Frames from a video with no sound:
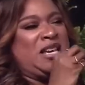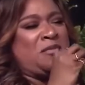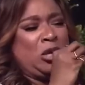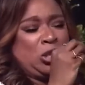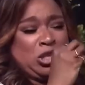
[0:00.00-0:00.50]

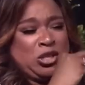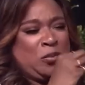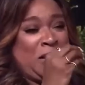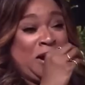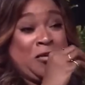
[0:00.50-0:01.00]
emotion, so
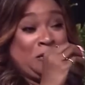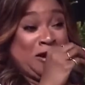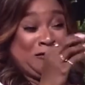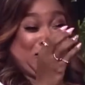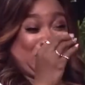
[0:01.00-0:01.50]
bear with
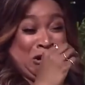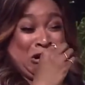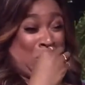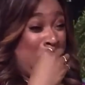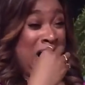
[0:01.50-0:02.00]
me if I
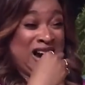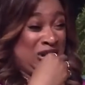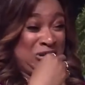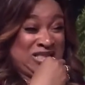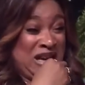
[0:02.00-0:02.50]
start crying
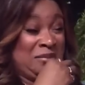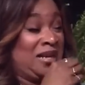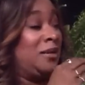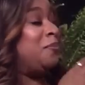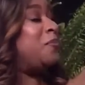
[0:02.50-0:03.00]
or
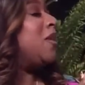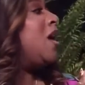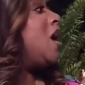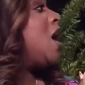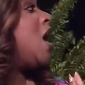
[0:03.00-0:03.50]
something.
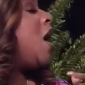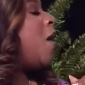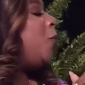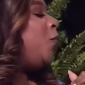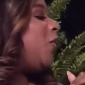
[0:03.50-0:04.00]

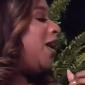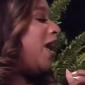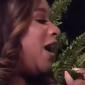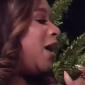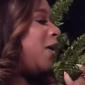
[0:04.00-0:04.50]
But
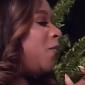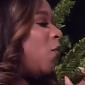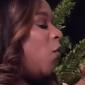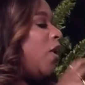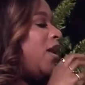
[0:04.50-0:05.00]

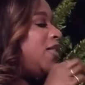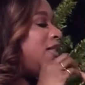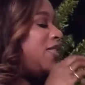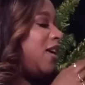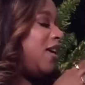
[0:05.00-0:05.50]
one of
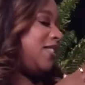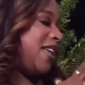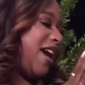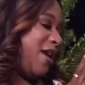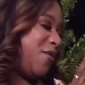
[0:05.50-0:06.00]
the things
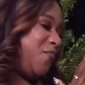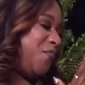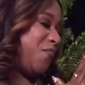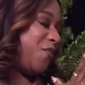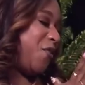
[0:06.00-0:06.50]
that
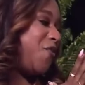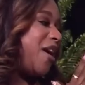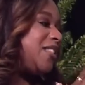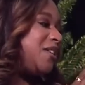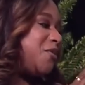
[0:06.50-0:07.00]

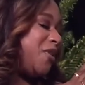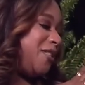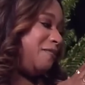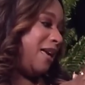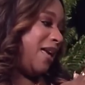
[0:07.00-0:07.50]
rested
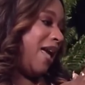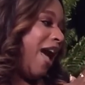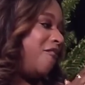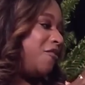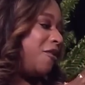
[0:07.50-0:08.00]
with me
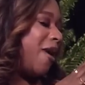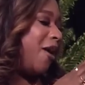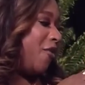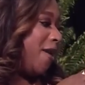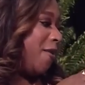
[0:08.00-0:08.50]
after my
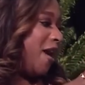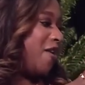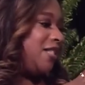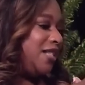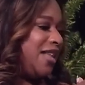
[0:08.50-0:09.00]

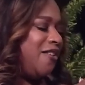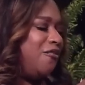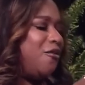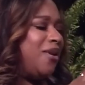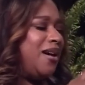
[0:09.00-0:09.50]
grandparents
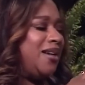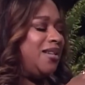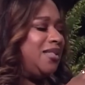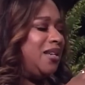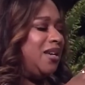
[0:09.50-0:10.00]
left
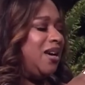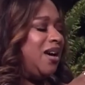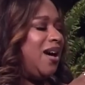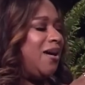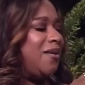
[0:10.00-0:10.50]
was
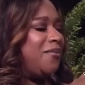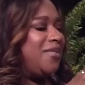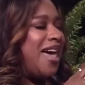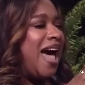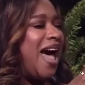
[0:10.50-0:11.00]
that I